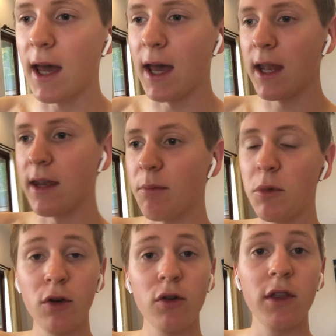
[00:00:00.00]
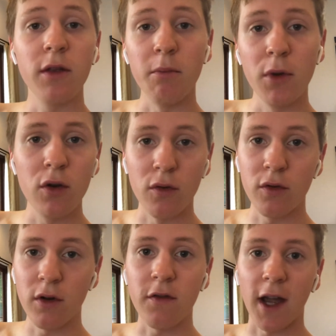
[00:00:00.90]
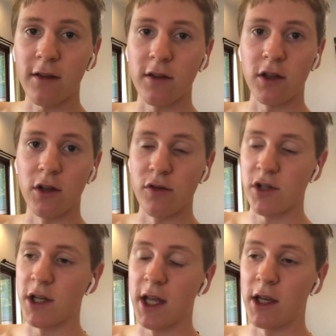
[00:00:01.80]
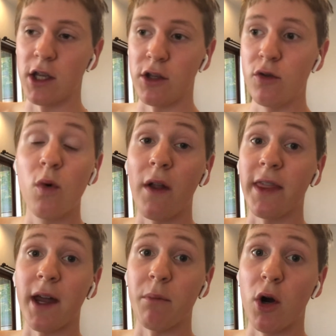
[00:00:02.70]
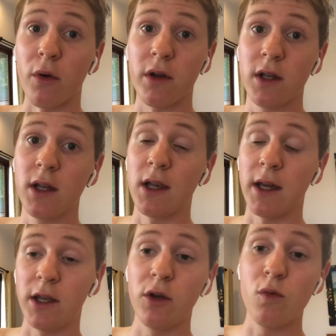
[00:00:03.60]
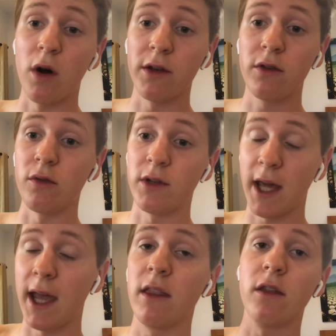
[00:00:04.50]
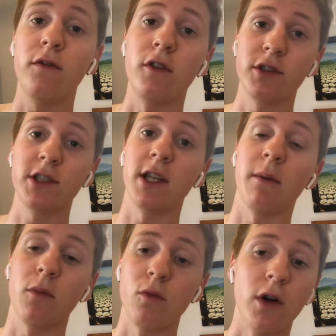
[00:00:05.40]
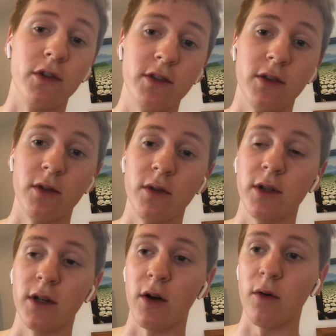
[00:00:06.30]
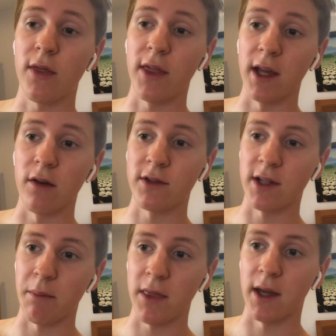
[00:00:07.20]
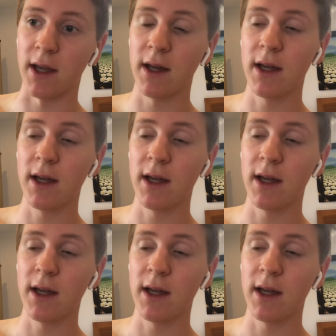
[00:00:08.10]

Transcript: and you're in the mood of execution and you want that mode. Like you want to take the first step once you, you know, think of something,